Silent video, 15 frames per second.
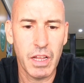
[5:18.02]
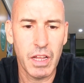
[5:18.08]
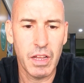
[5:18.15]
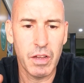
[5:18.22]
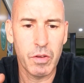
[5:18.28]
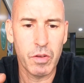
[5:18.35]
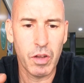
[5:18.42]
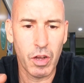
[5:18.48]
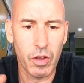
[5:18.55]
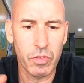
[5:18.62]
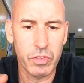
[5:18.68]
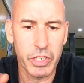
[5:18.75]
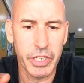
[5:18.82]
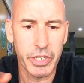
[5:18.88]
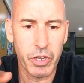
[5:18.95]

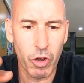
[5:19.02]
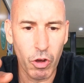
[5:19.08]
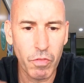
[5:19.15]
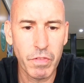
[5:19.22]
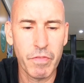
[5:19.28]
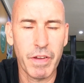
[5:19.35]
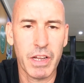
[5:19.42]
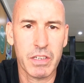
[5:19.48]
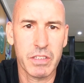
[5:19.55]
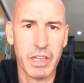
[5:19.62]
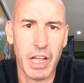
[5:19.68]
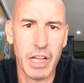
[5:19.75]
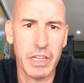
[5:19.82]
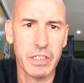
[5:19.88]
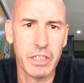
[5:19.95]
on the Covivac
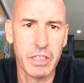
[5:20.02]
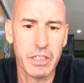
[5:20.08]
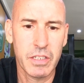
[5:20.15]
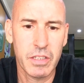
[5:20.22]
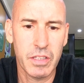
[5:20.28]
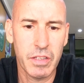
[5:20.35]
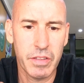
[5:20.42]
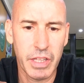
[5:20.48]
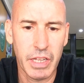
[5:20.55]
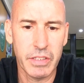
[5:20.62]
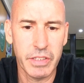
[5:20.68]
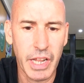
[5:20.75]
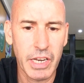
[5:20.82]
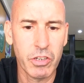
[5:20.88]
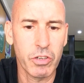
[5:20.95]
side
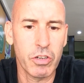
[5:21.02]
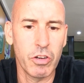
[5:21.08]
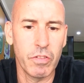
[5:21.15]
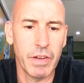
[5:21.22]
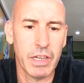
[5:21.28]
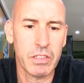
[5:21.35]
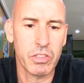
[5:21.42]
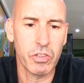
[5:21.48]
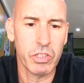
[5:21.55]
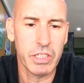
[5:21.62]
than Nanocovax.